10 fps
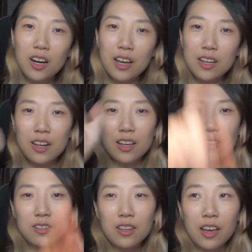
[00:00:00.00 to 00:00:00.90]
I added like
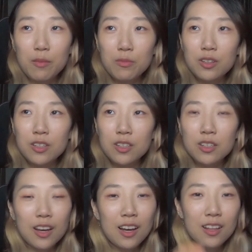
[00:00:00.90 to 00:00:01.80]
a camera,
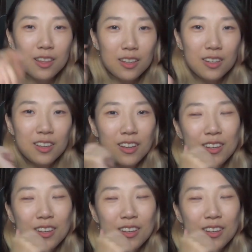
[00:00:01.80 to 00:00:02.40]
that kind of thing.